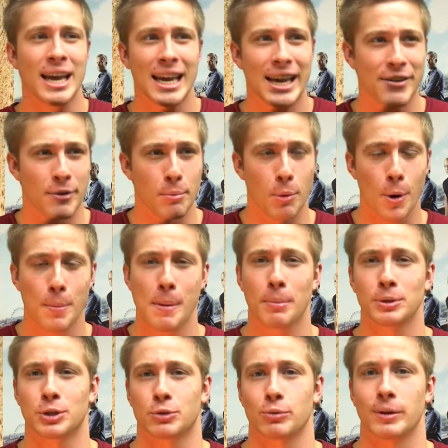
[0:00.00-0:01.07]
Even more
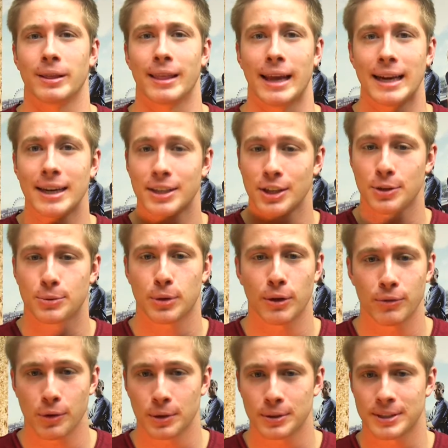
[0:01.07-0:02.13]
people just related to the
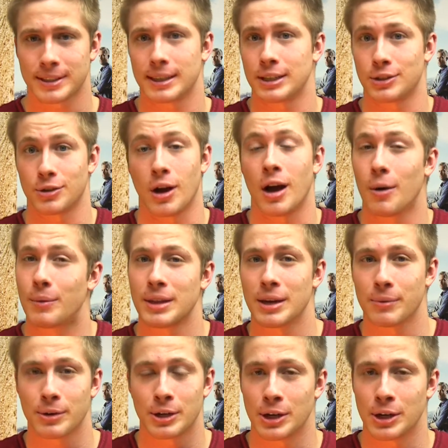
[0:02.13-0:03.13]
12-year-olds because they saw it when they were,